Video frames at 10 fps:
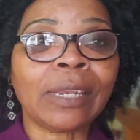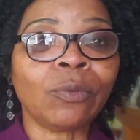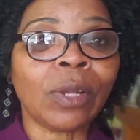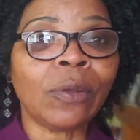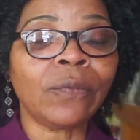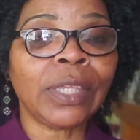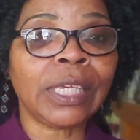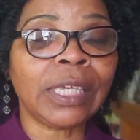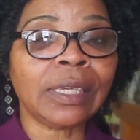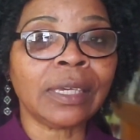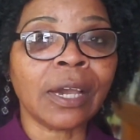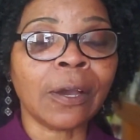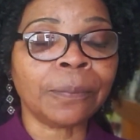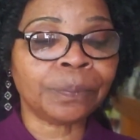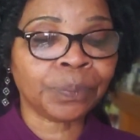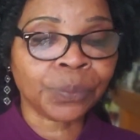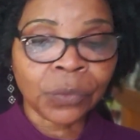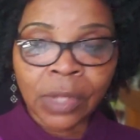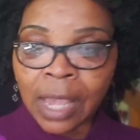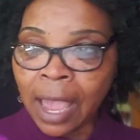in one of the
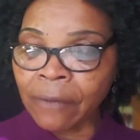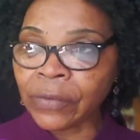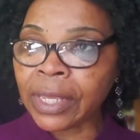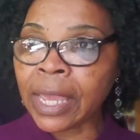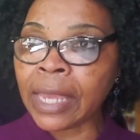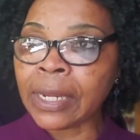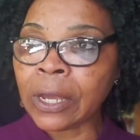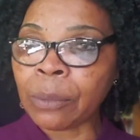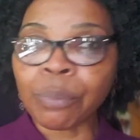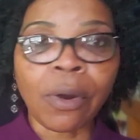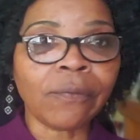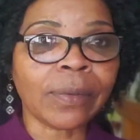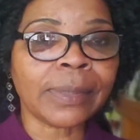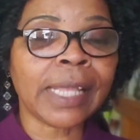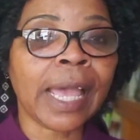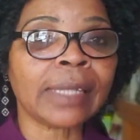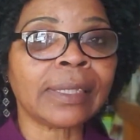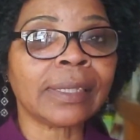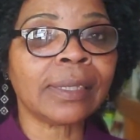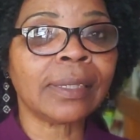African proverbs, that
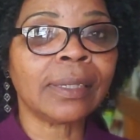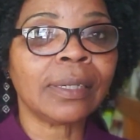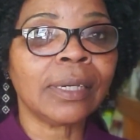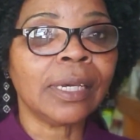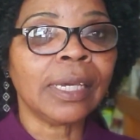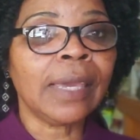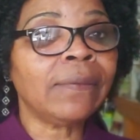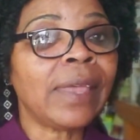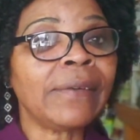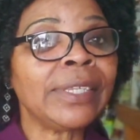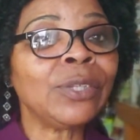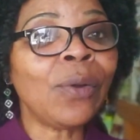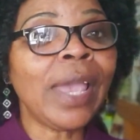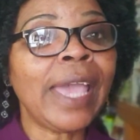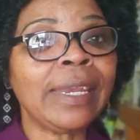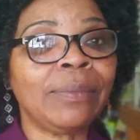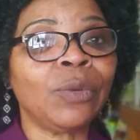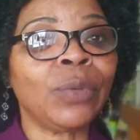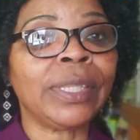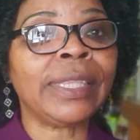if there is no enemy
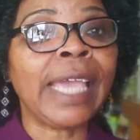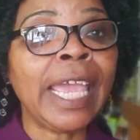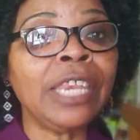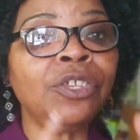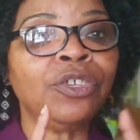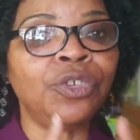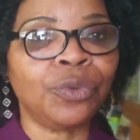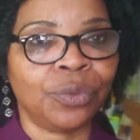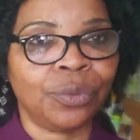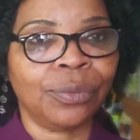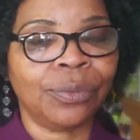within you,